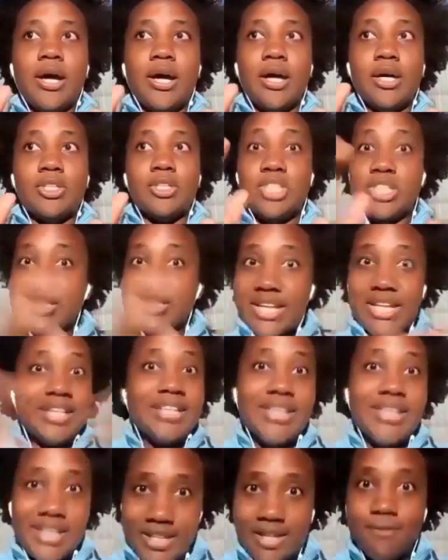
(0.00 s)
just
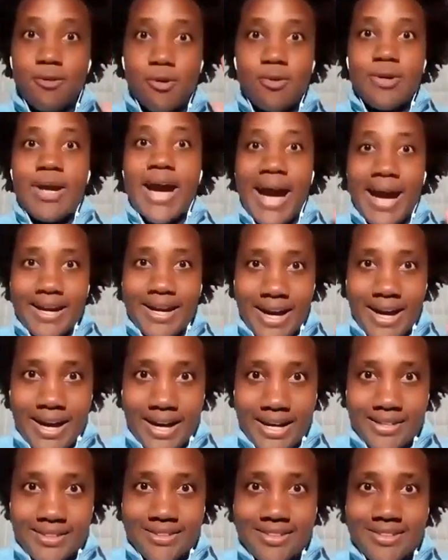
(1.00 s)
anything, if you
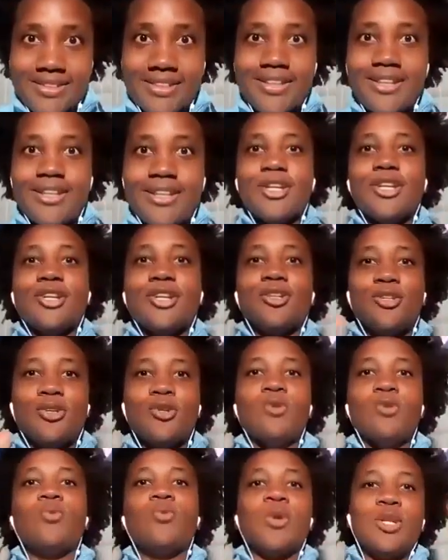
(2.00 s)
got,
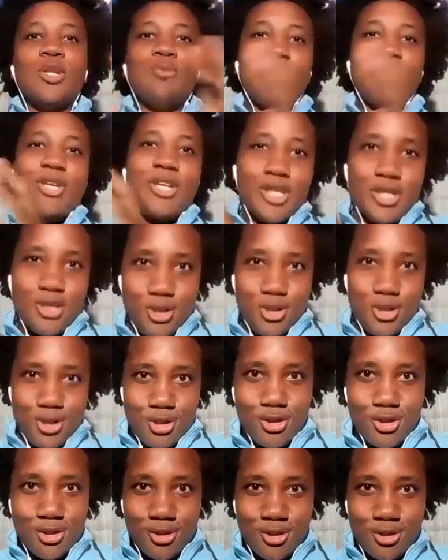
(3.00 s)
you would be
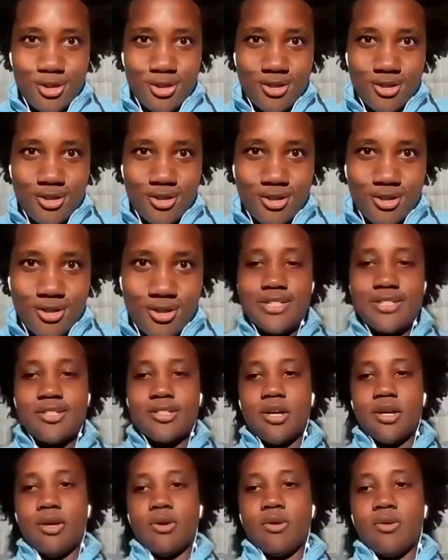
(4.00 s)
insured. And
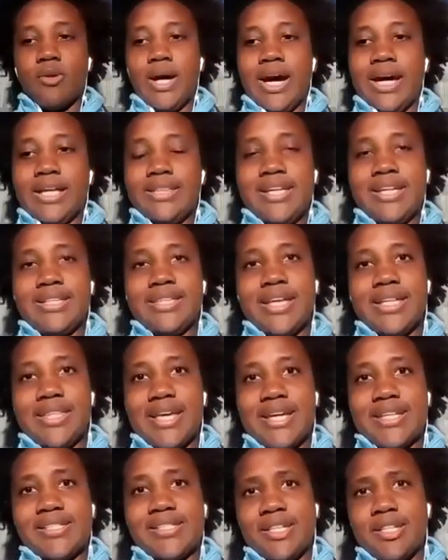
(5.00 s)
so I think that
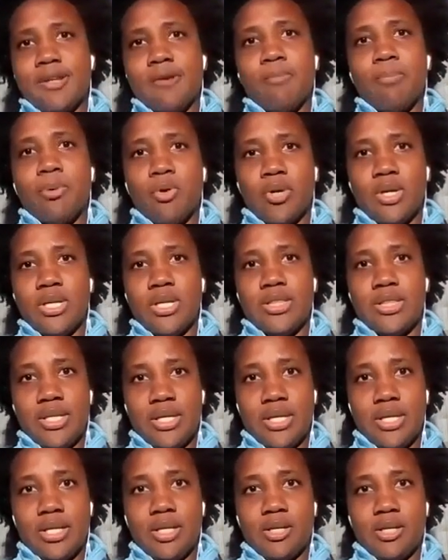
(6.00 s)
that's an important
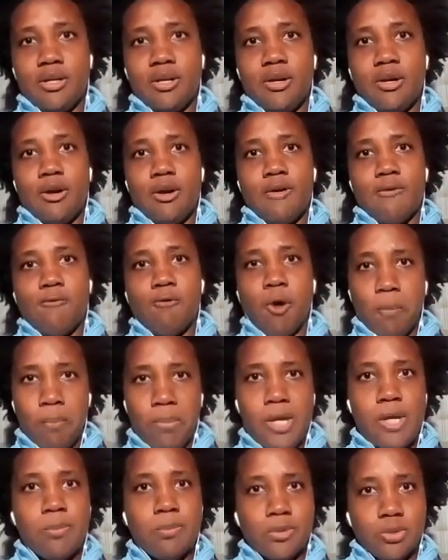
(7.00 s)
thing for
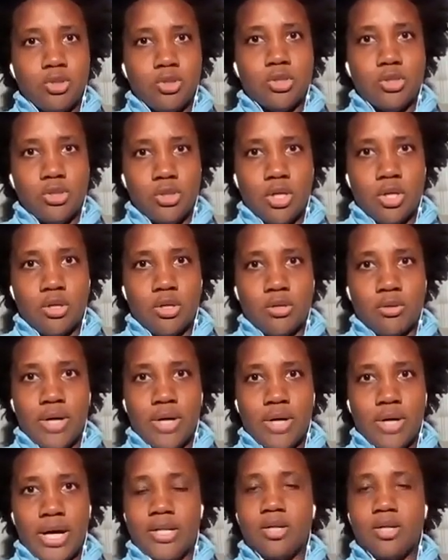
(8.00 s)
people to know.
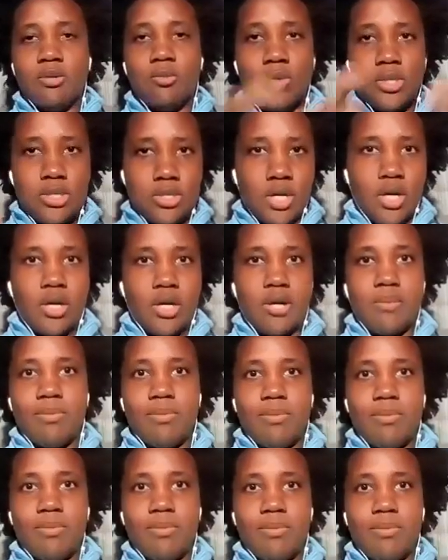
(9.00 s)
I know we talk about
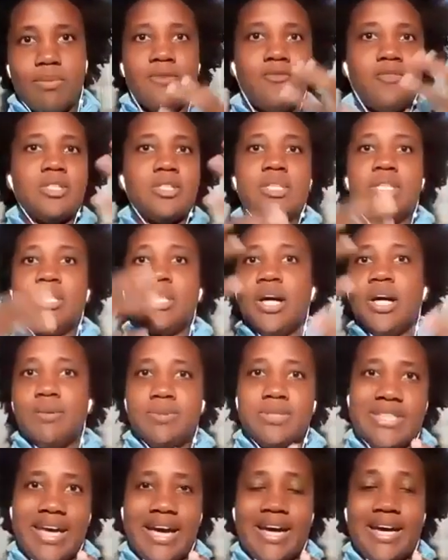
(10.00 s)
the benefits and the
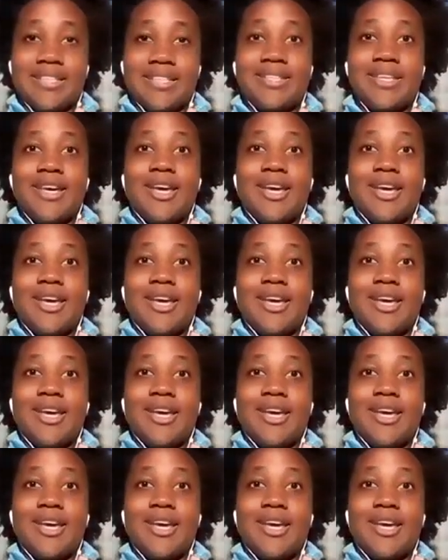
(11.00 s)
upsides,